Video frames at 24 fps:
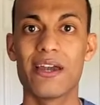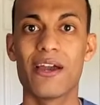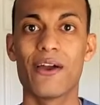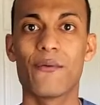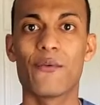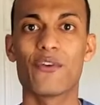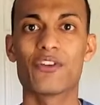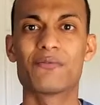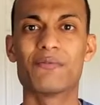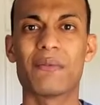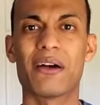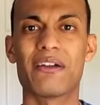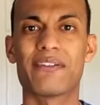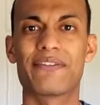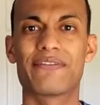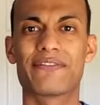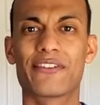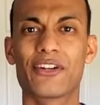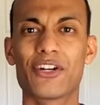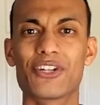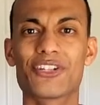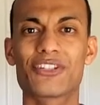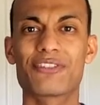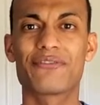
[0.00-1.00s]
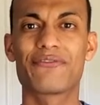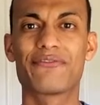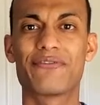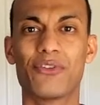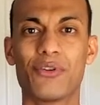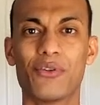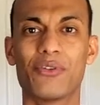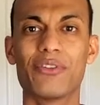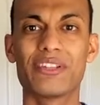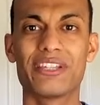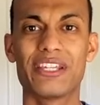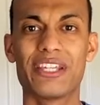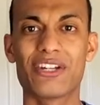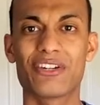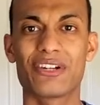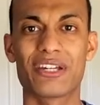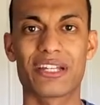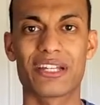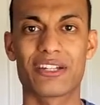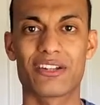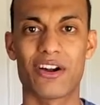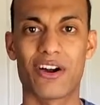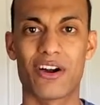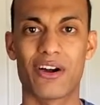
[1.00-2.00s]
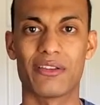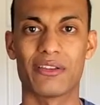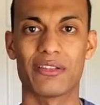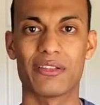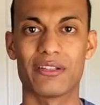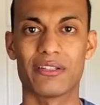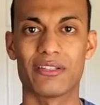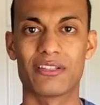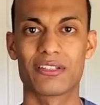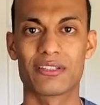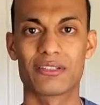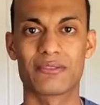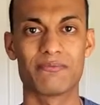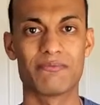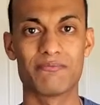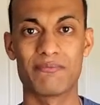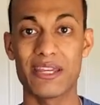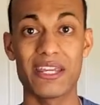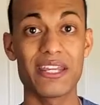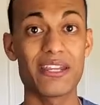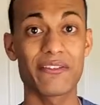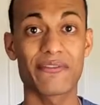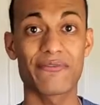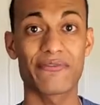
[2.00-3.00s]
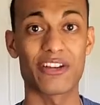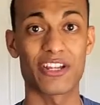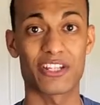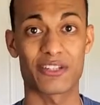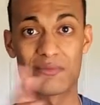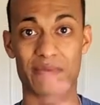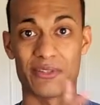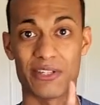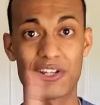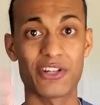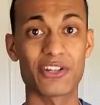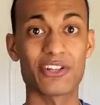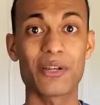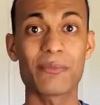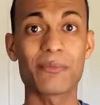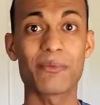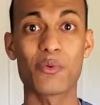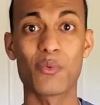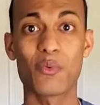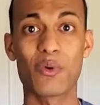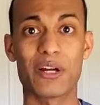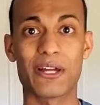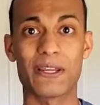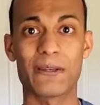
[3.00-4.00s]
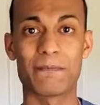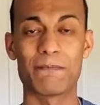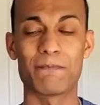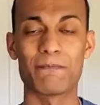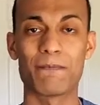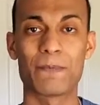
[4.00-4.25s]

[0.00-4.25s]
was my first full year in college, being a freshman, year number 1.